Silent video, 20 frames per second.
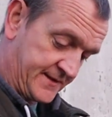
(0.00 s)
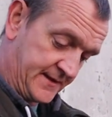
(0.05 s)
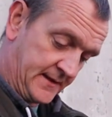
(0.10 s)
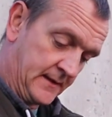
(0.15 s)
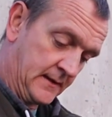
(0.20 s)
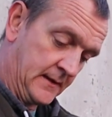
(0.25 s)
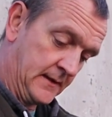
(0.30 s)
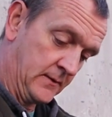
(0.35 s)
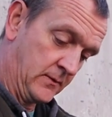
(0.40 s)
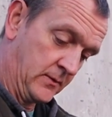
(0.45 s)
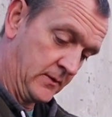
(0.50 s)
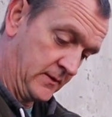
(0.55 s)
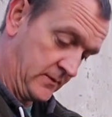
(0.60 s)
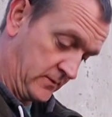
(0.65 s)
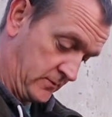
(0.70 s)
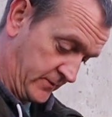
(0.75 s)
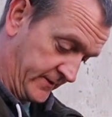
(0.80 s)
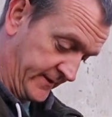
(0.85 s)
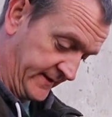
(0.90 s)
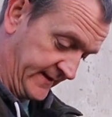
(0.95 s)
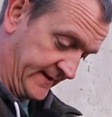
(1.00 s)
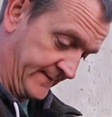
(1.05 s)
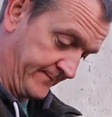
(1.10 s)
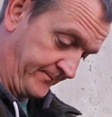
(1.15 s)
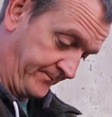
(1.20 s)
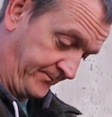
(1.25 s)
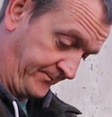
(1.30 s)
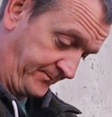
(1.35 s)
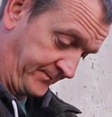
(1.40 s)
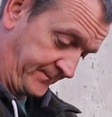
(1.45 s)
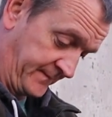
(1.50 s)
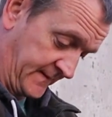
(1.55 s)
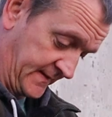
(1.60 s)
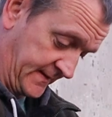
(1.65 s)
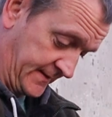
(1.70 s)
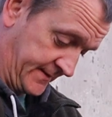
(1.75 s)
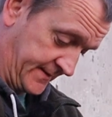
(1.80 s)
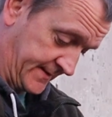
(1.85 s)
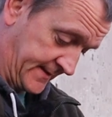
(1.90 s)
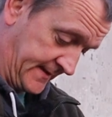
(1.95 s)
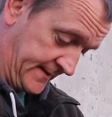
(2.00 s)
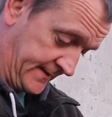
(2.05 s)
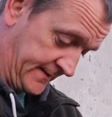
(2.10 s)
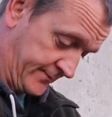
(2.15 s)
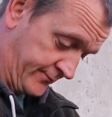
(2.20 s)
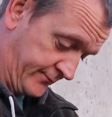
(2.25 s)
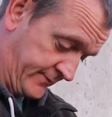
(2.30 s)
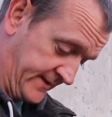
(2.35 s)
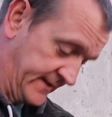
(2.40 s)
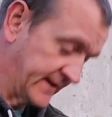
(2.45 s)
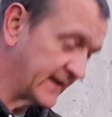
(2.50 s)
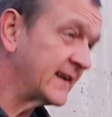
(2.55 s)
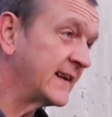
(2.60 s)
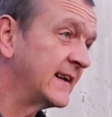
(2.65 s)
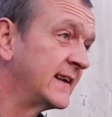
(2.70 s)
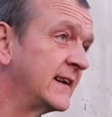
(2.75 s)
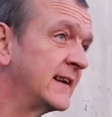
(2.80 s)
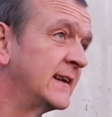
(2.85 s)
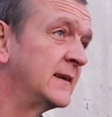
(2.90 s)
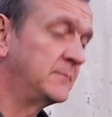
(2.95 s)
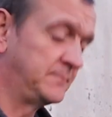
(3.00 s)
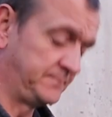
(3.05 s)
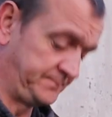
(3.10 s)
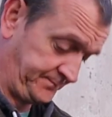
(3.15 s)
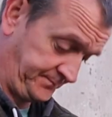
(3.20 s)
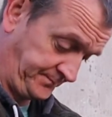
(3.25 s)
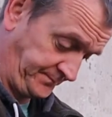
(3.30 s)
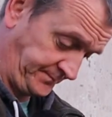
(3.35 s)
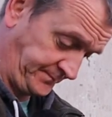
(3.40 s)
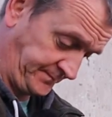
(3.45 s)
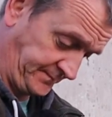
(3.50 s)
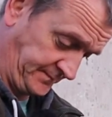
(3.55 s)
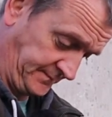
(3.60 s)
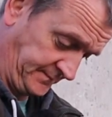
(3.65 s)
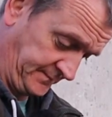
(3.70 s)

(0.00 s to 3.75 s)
that's one of them. Let's just get this ready and then